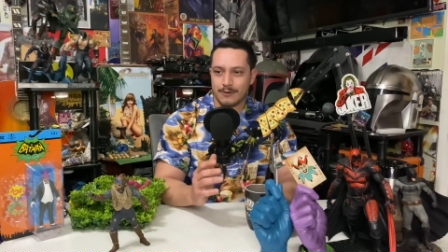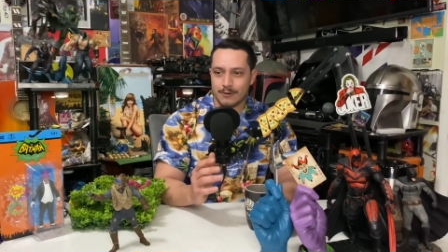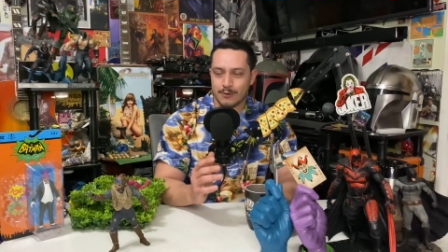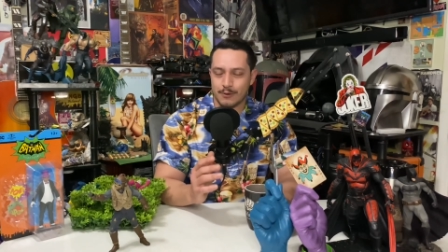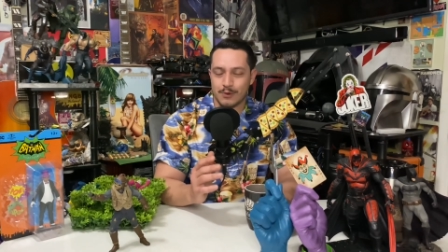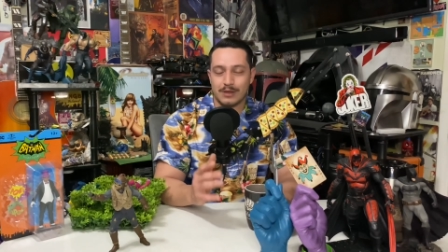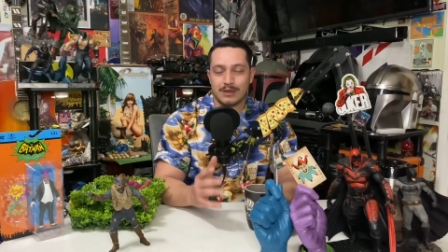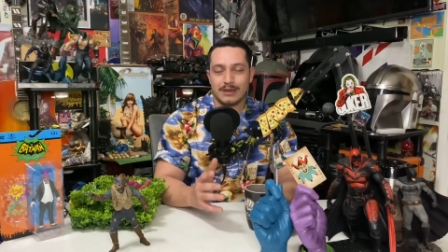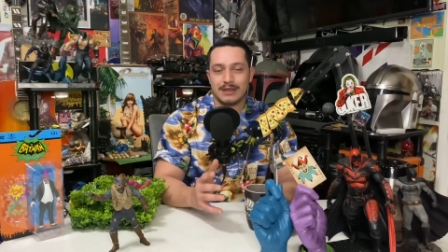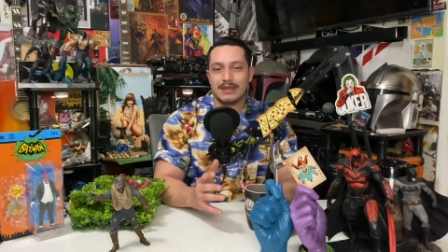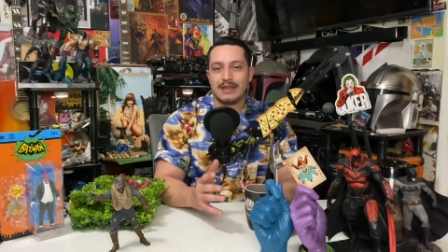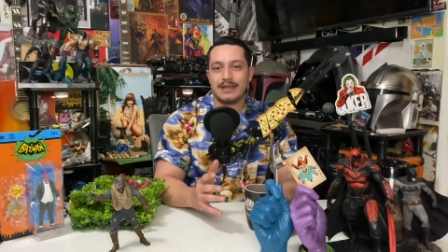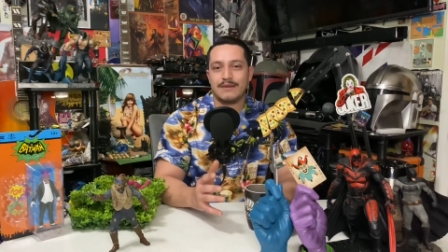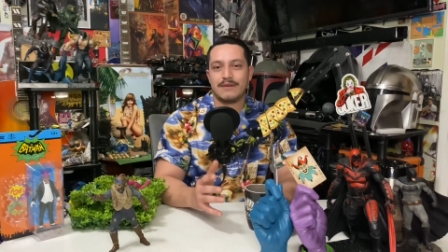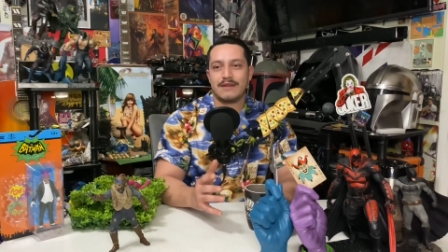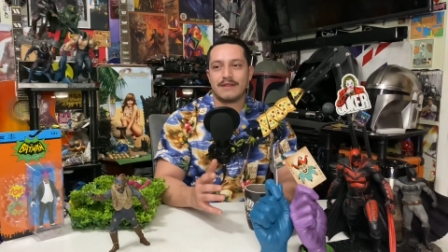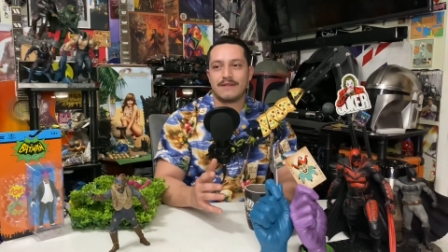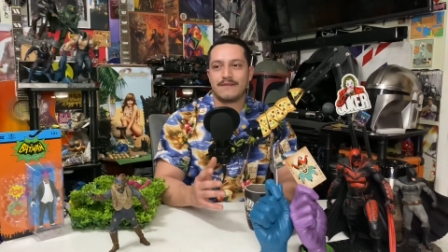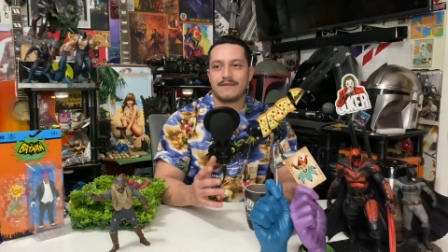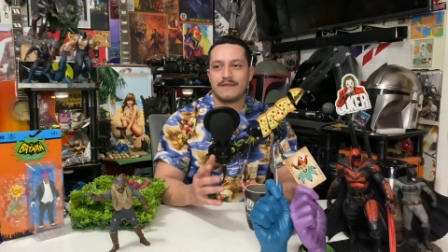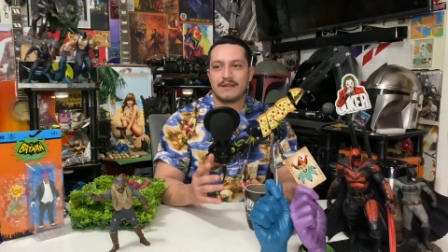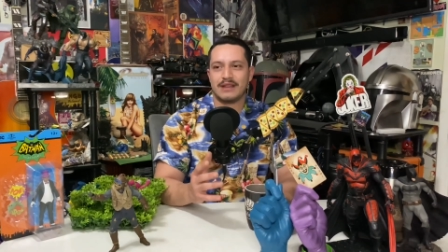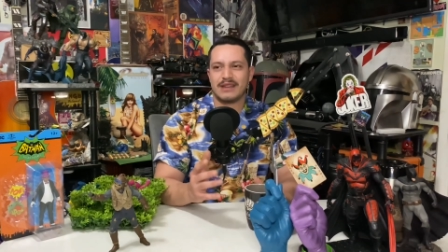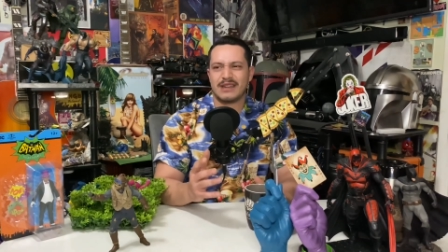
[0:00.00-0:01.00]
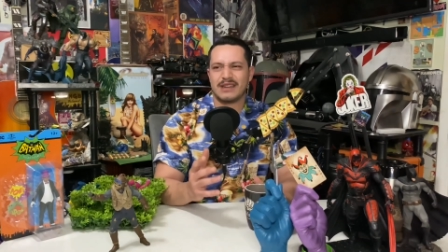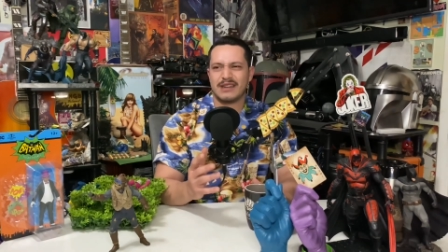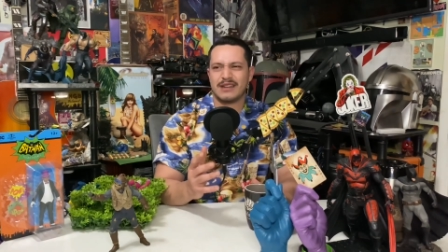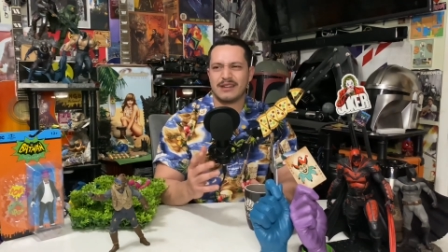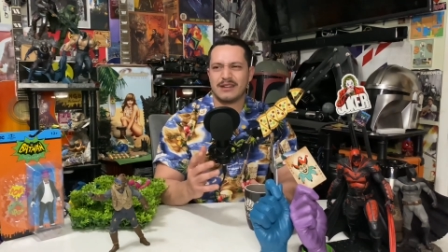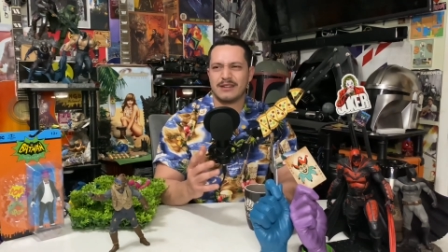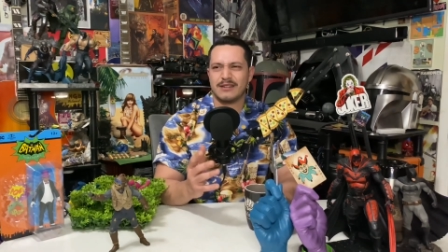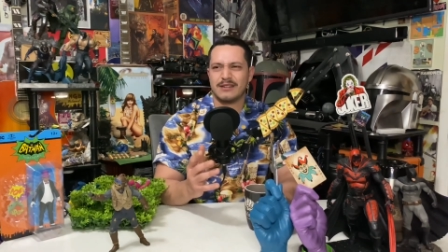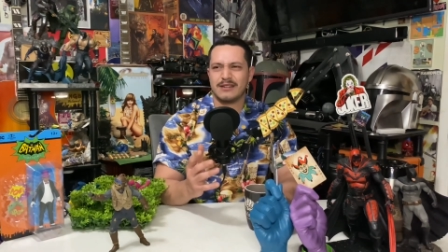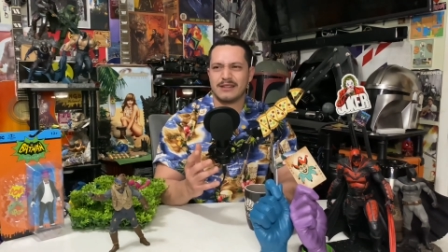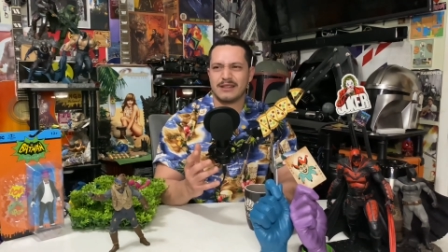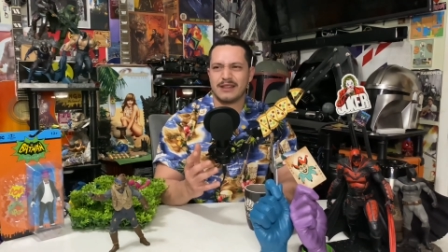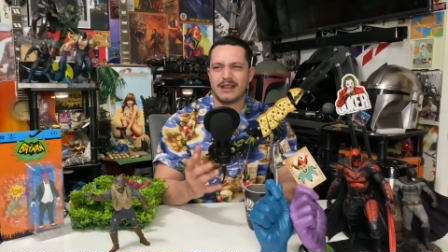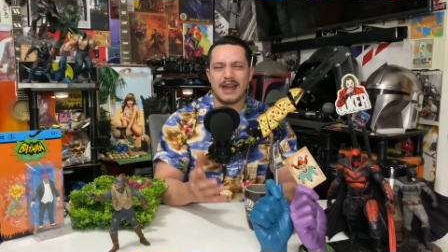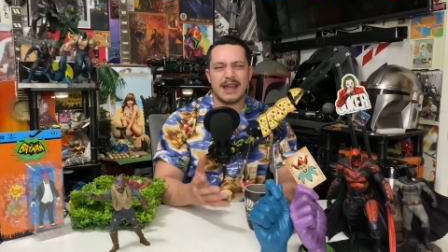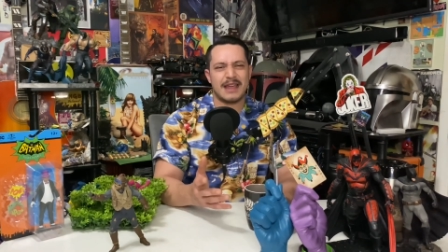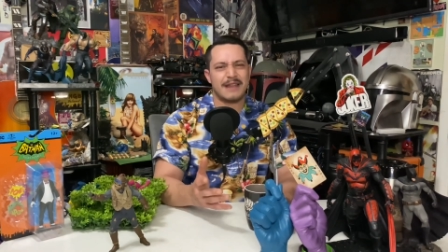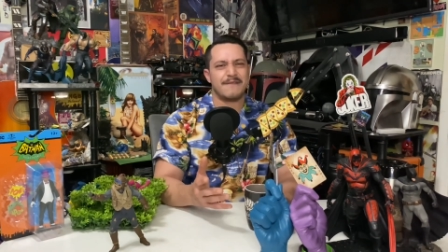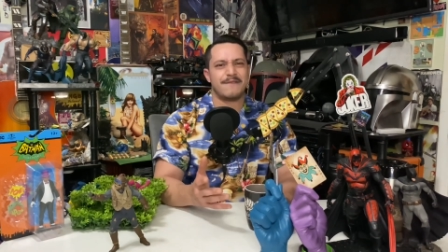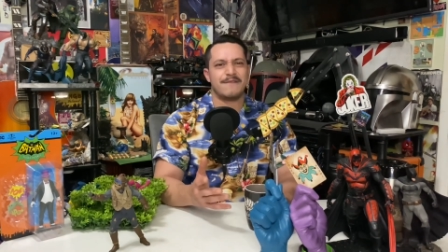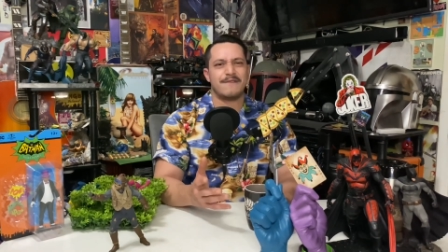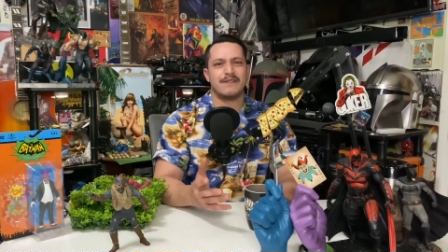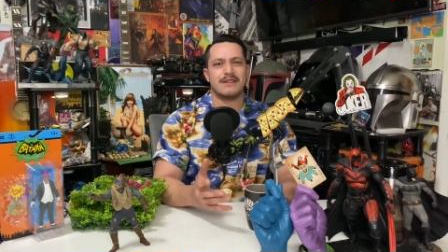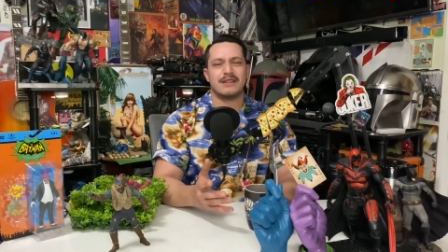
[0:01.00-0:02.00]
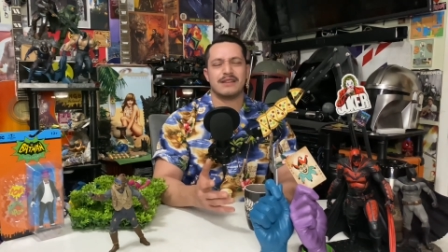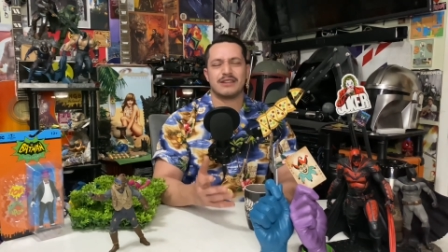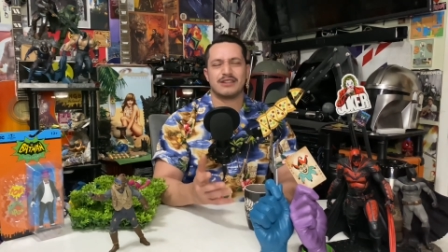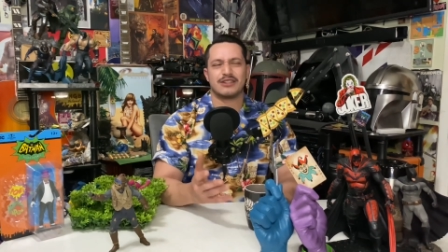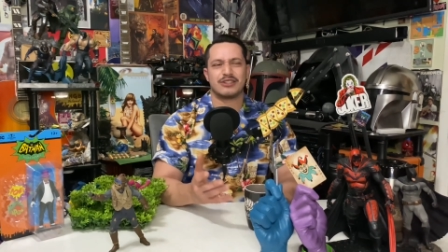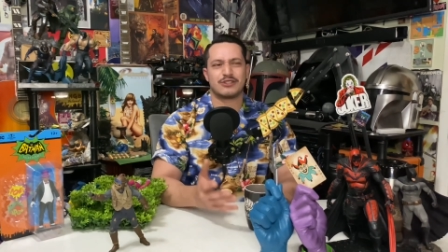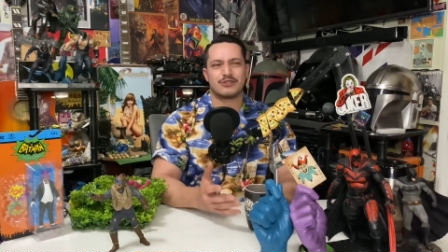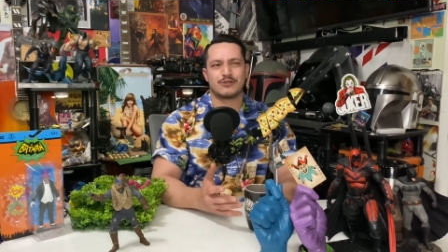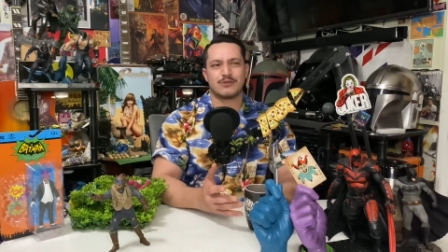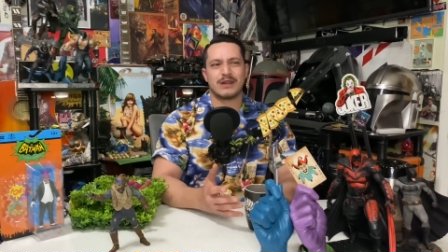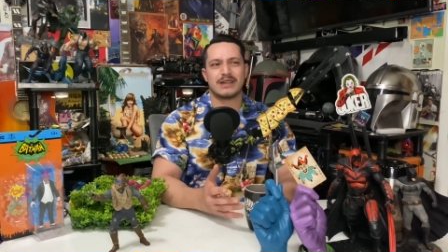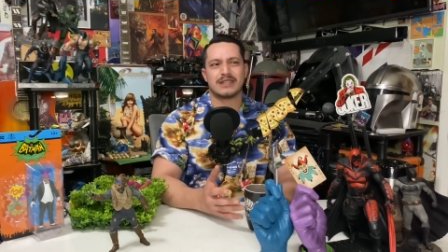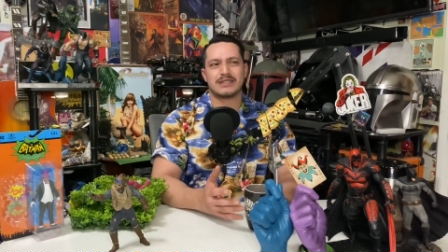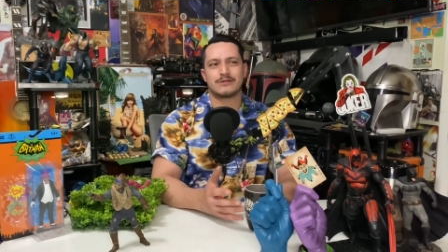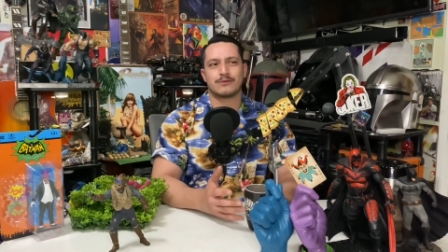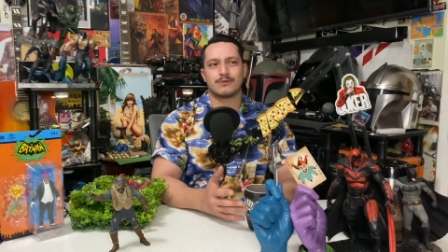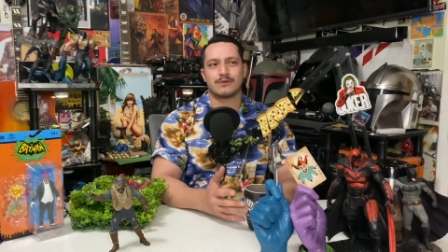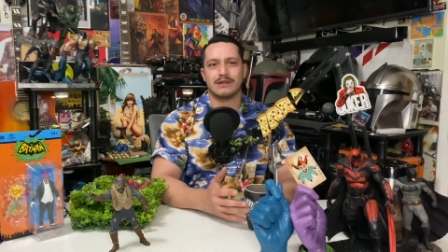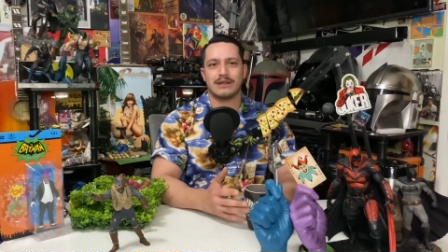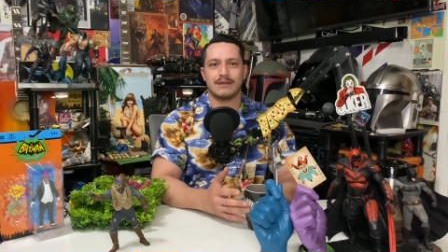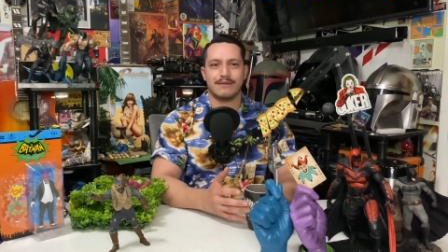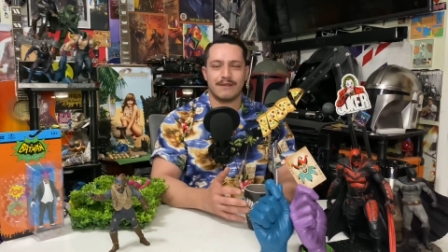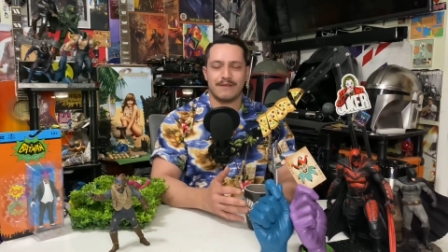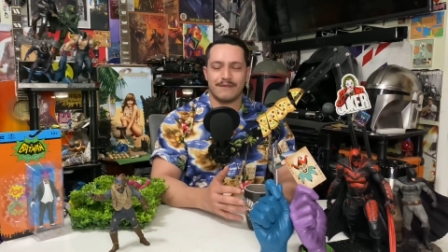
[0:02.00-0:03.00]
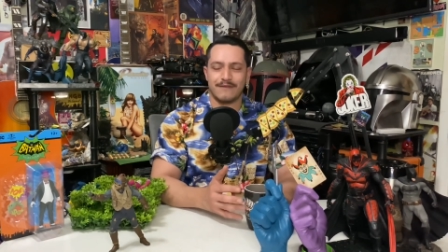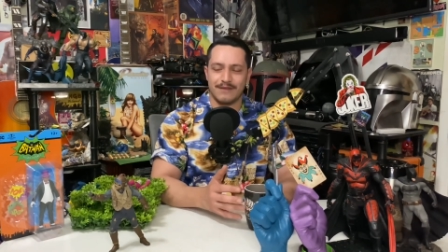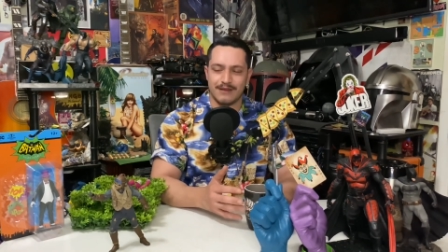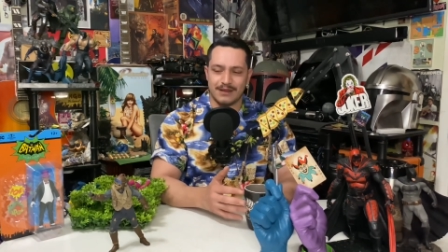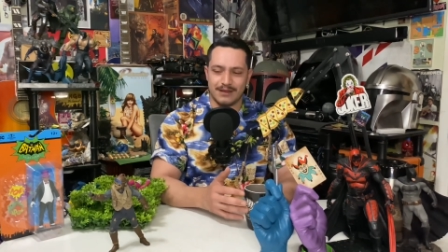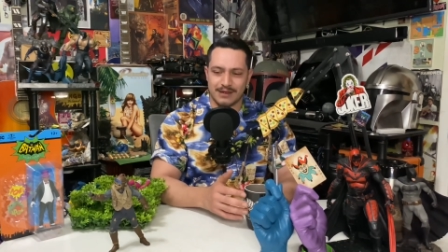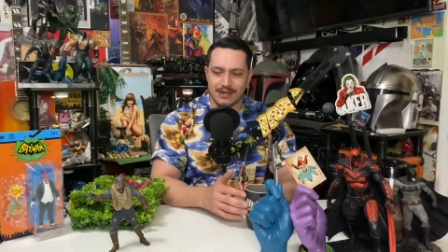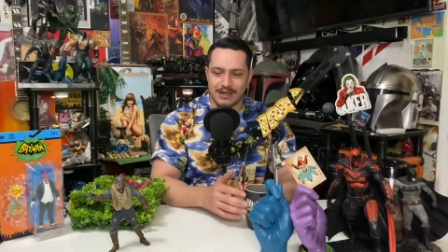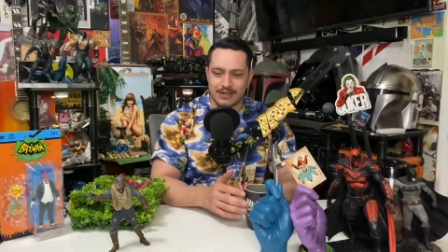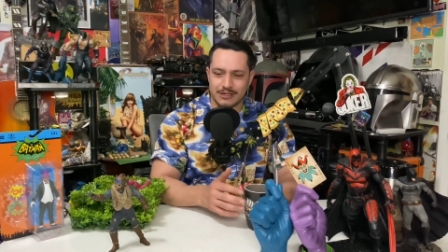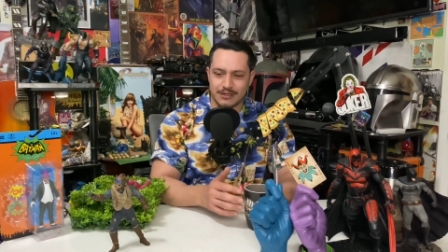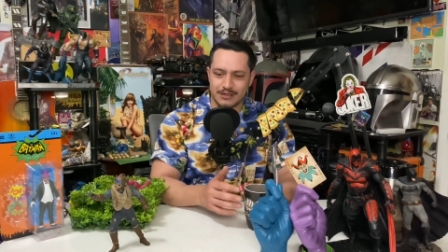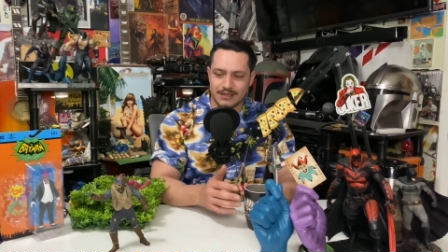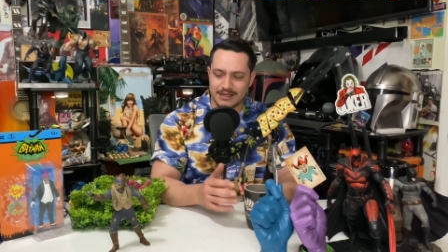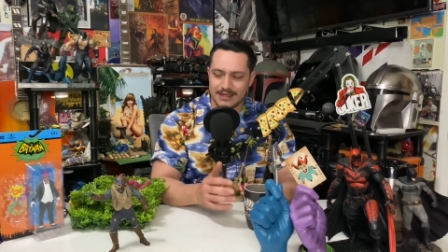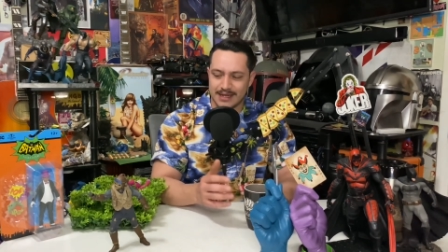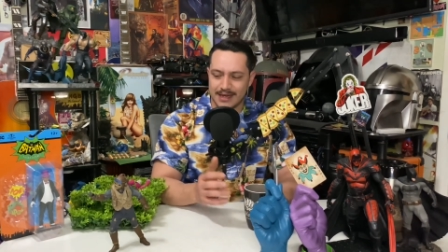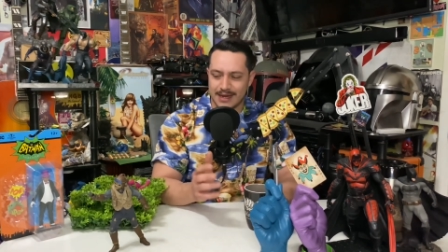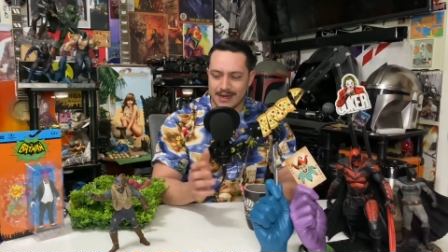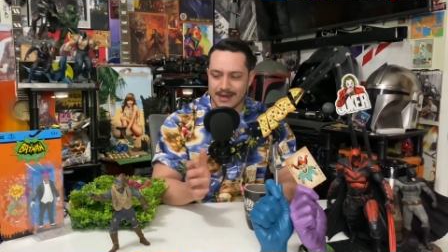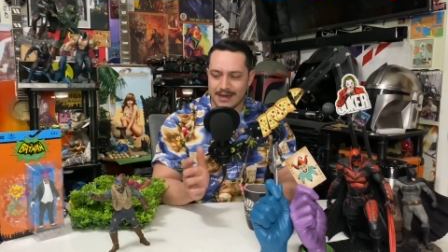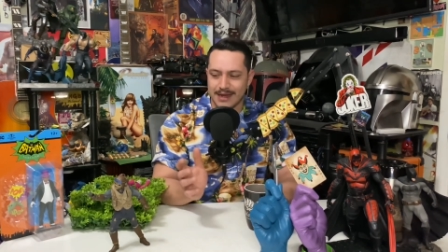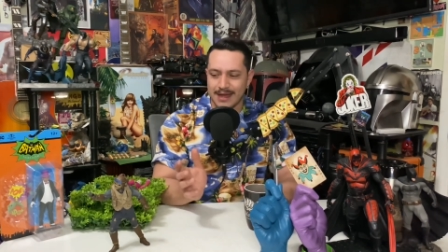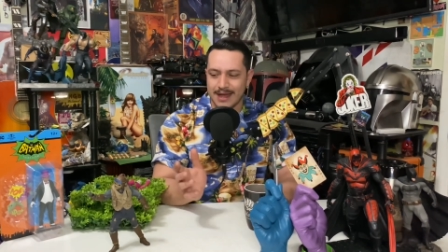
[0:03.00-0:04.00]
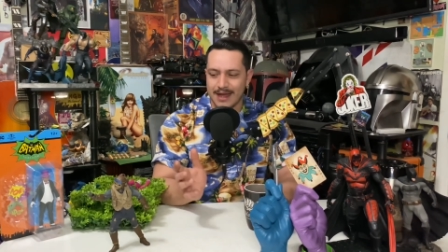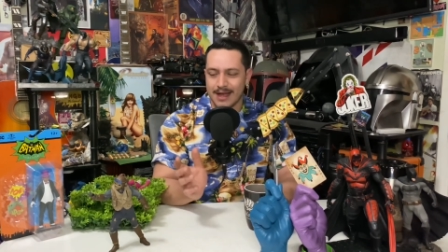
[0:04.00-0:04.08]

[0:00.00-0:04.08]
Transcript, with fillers: relieving feeling, a light feeling, a stress relieving feeling, I should say,